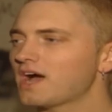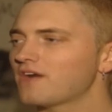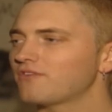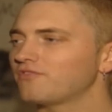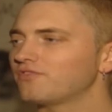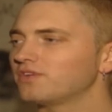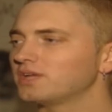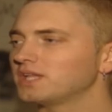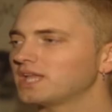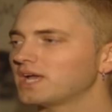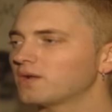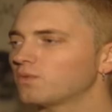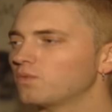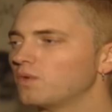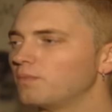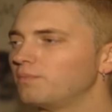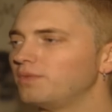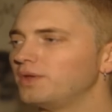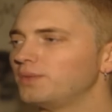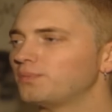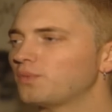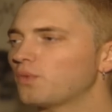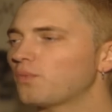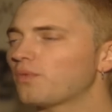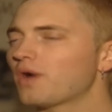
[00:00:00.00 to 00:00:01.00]
I feel like when
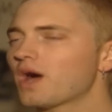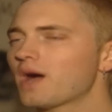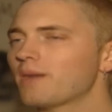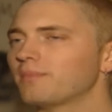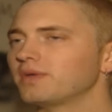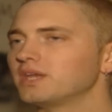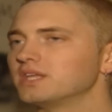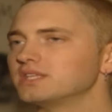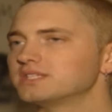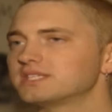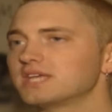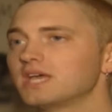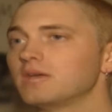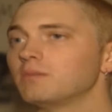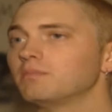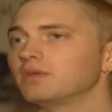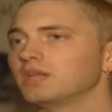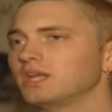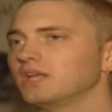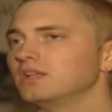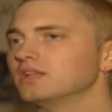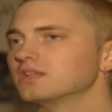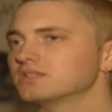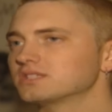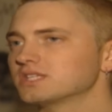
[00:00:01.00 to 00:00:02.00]
people pop in the tape
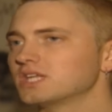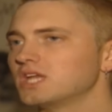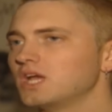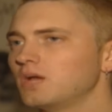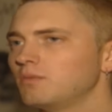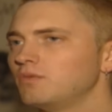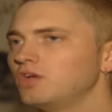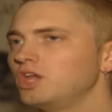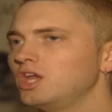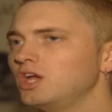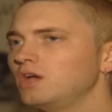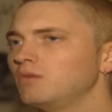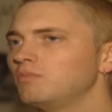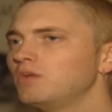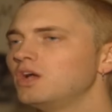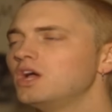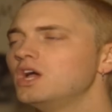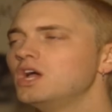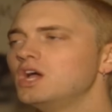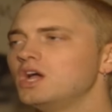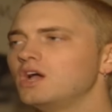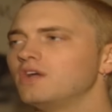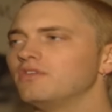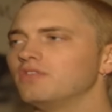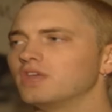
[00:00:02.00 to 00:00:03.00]
and they listen to Eminem,
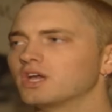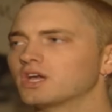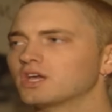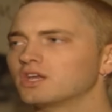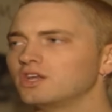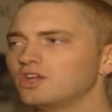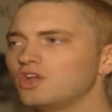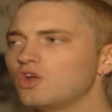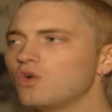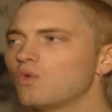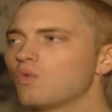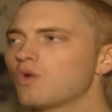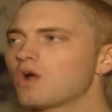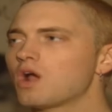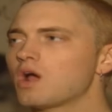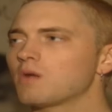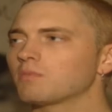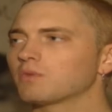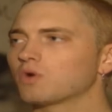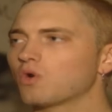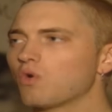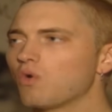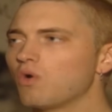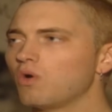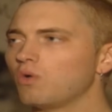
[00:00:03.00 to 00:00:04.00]
they're gonna know where
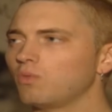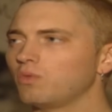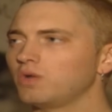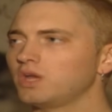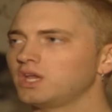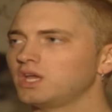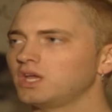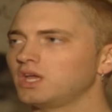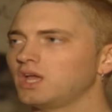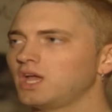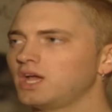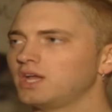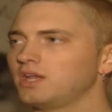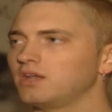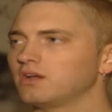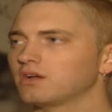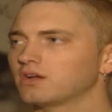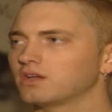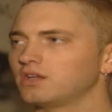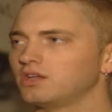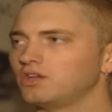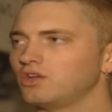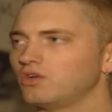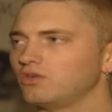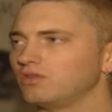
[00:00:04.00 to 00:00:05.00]
I'm going with it, and they're
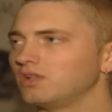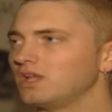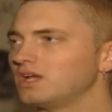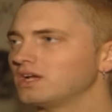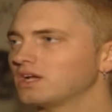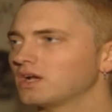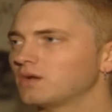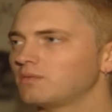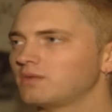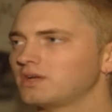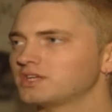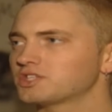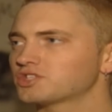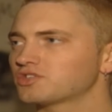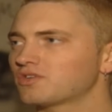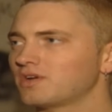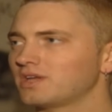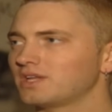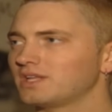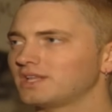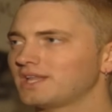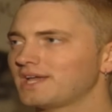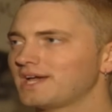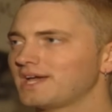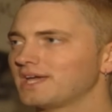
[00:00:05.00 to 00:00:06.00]
gonna know like I'm not
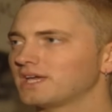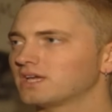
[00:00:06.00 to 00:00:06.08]
trying to